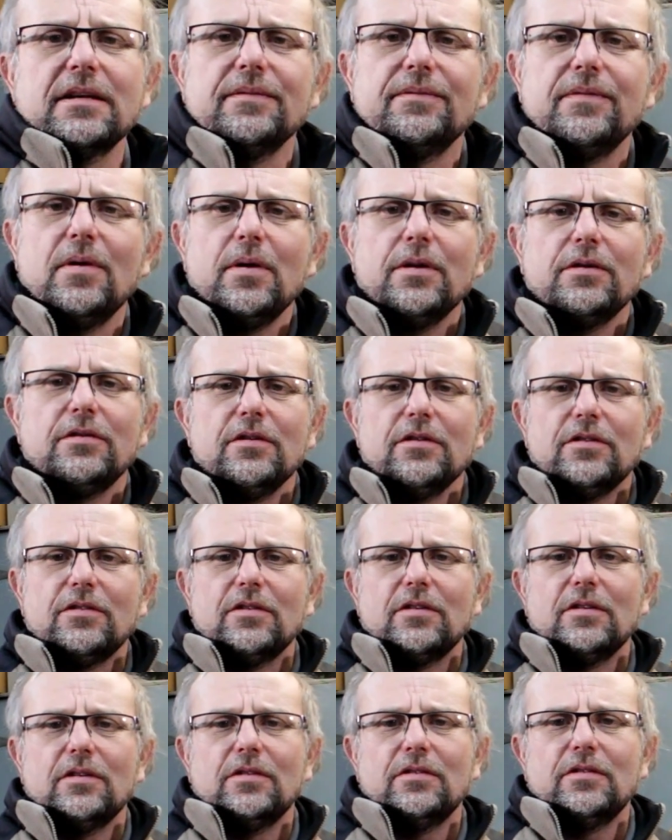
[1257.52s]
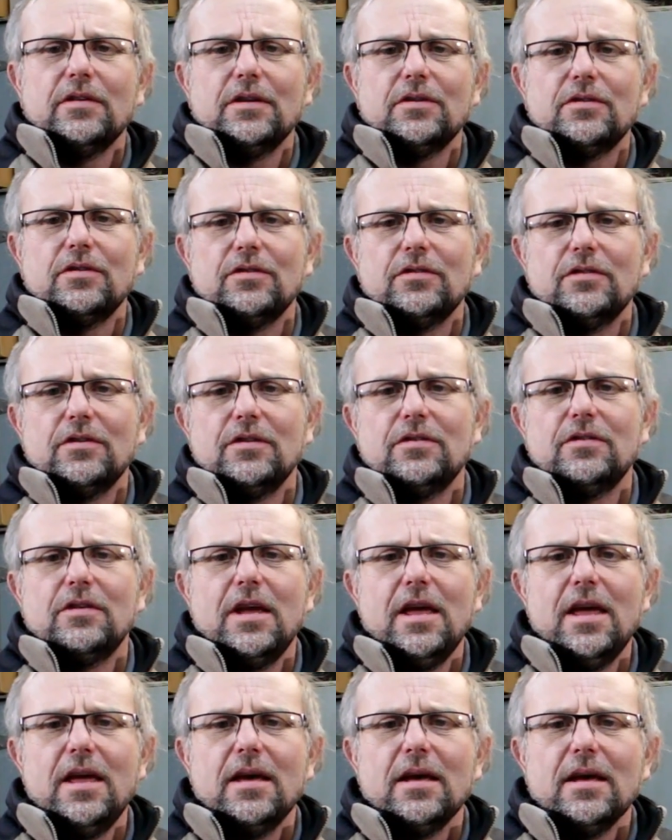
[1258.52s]
devices such as this
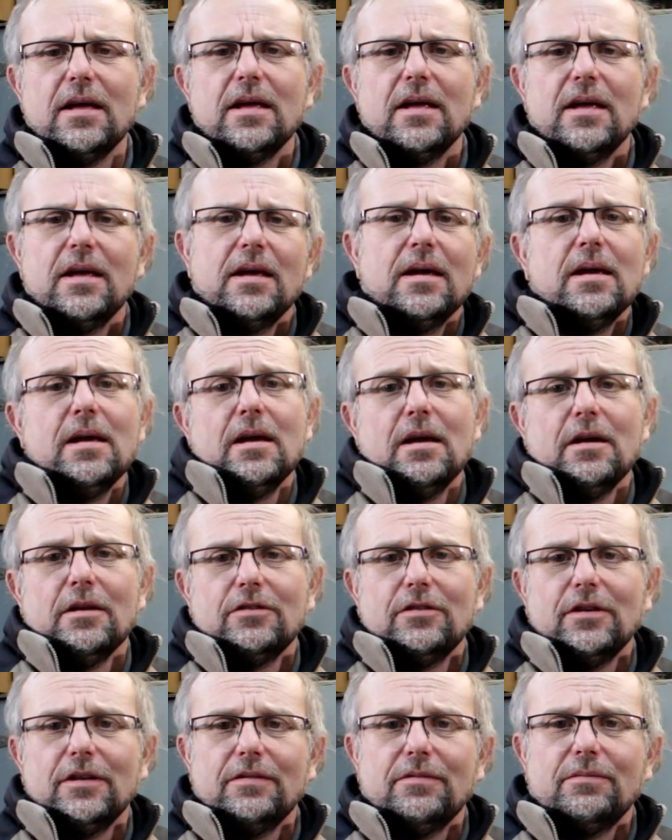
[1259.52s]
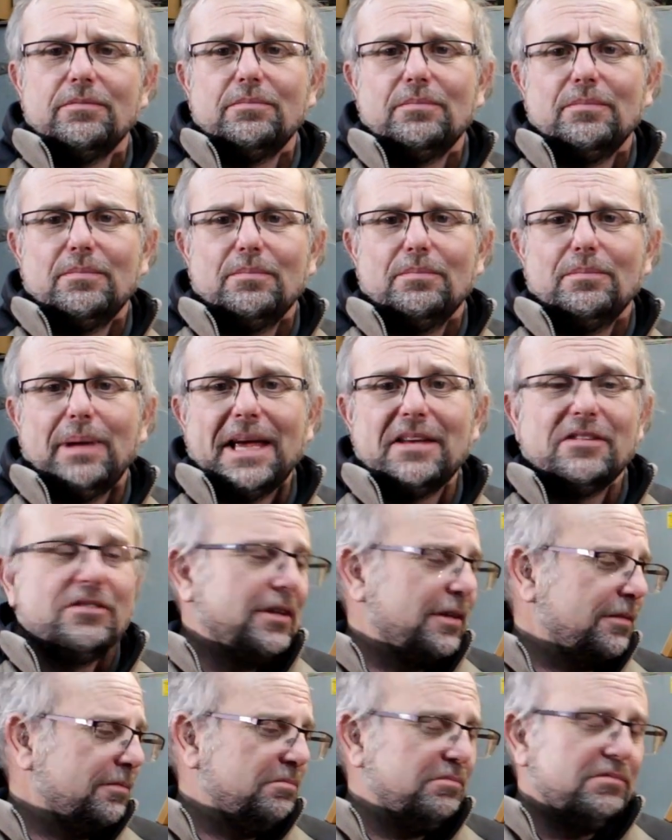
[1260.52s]
here, a set of
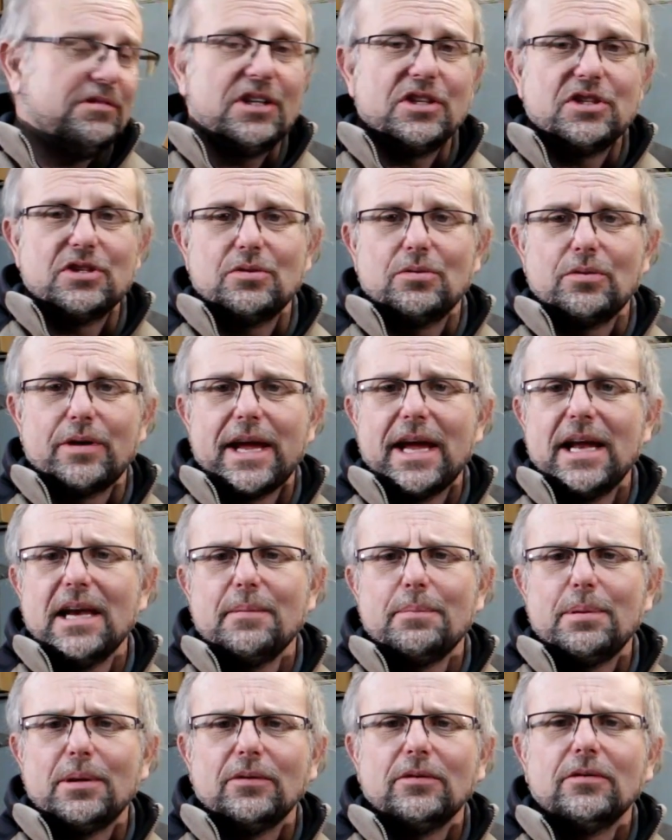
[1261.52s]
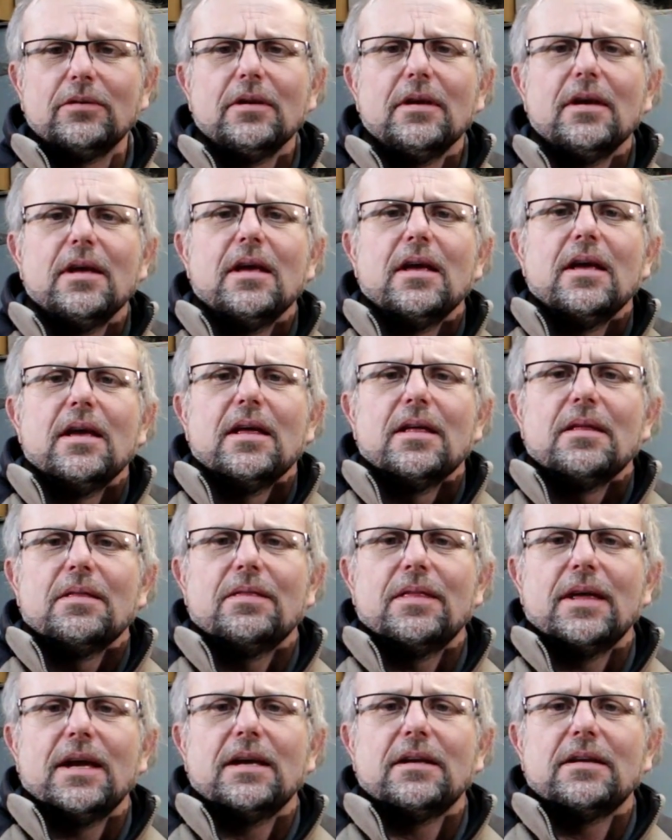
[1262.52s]
basic digital calipers,
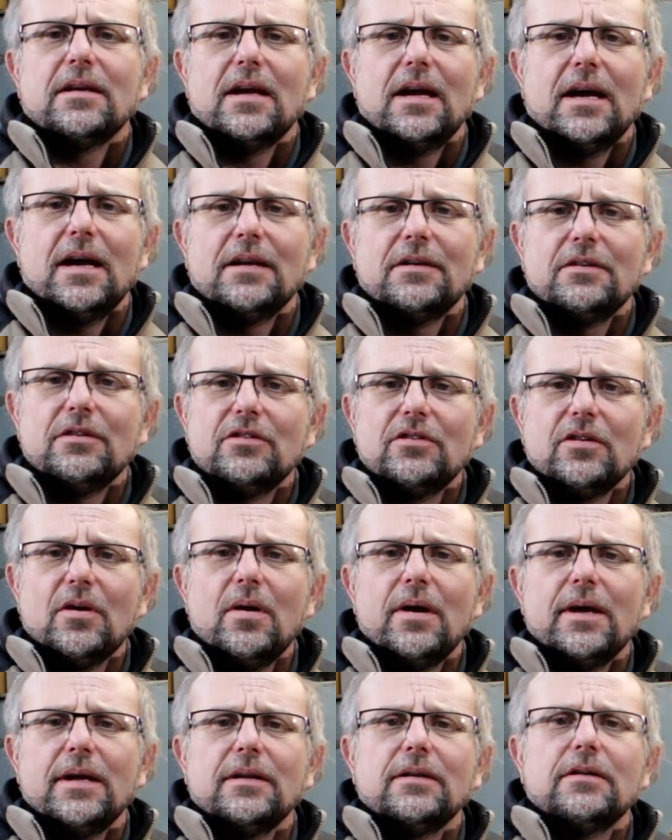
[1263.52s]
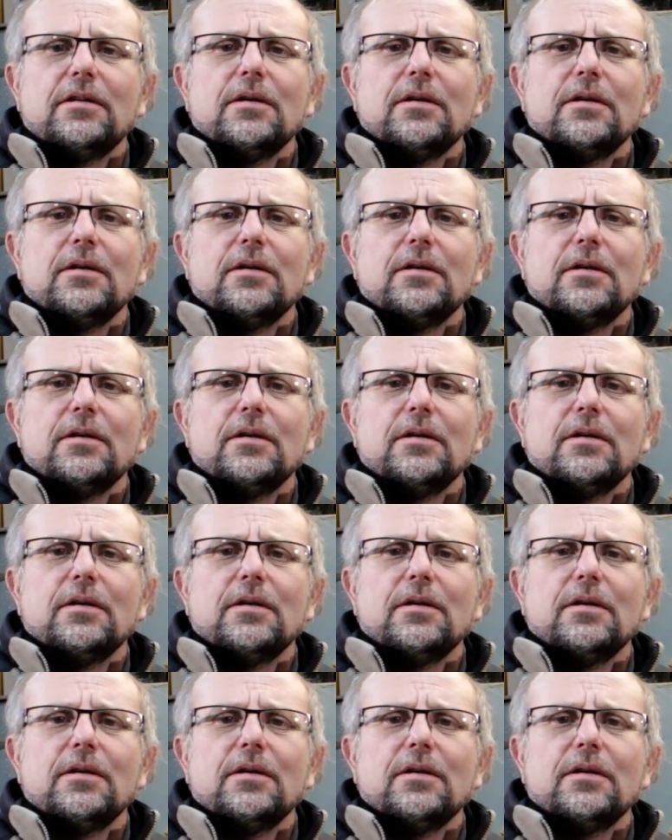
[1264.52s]
that are designed